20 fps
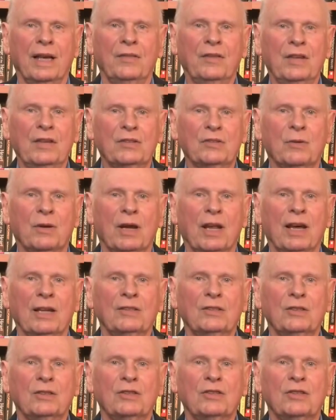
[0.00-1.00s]
and the
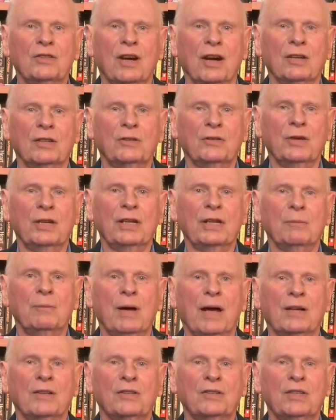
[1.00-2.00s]
Israelites should start
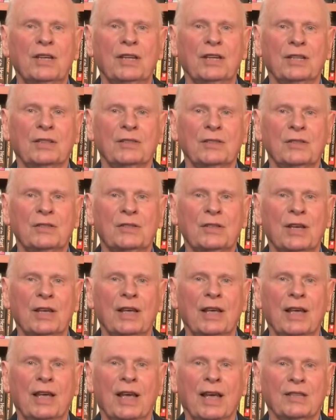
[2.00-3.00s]
treating Palestinians
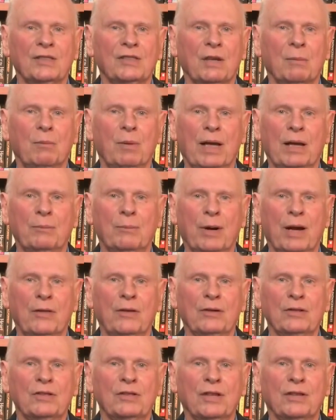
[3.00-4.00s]
as the blood
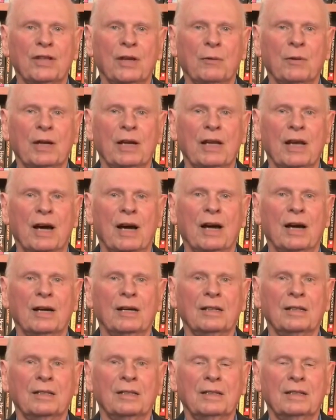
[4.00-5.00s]
brothers that they really
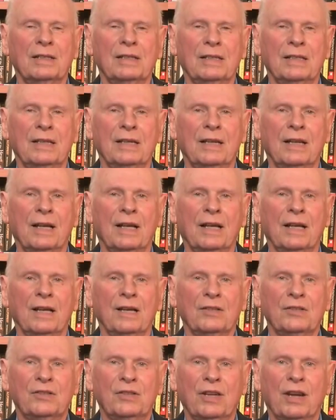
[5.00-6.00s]
are,
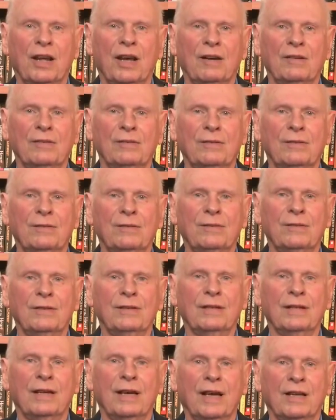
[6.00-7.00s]
instead of
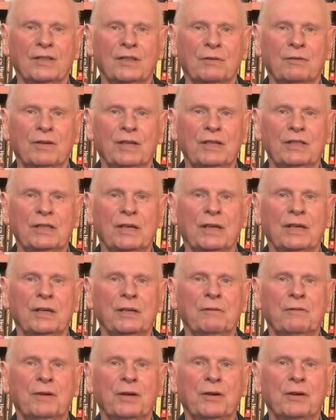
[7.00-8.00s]
as
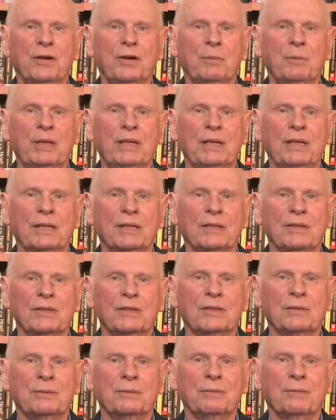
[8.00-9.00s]
inferior
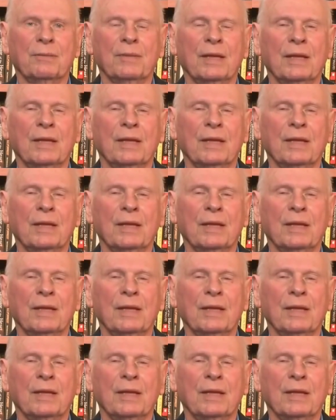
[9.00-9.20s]
beings.